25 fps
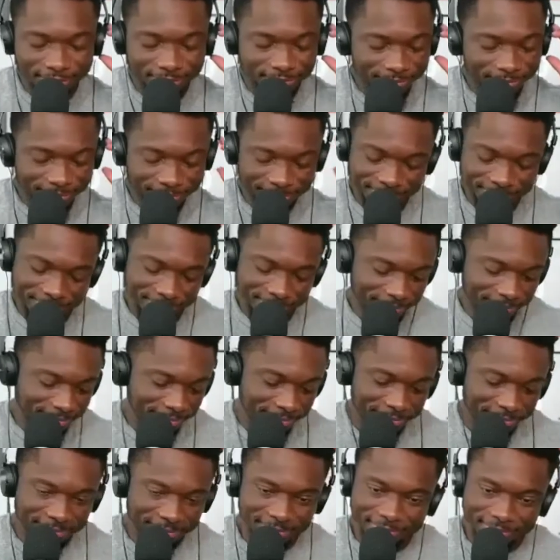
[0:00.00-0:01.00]
Yeah.
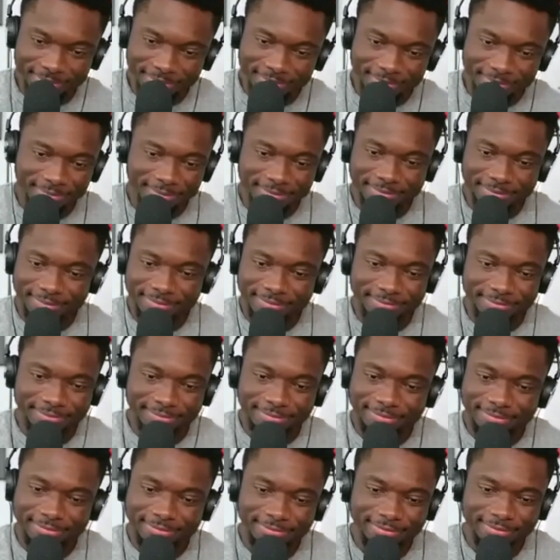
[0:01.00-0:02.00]
Um,
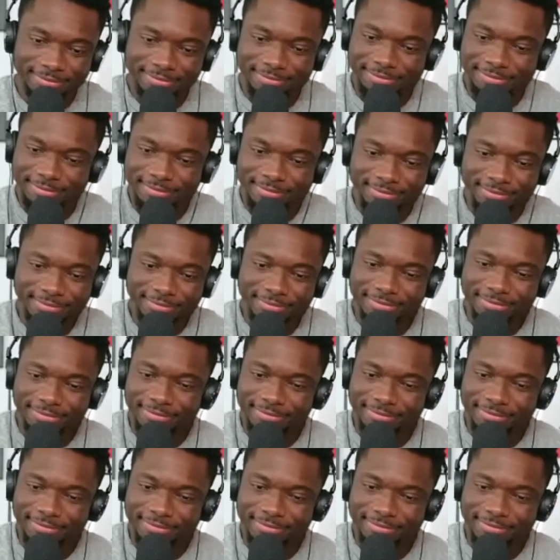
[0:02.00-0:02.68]
yeah, I just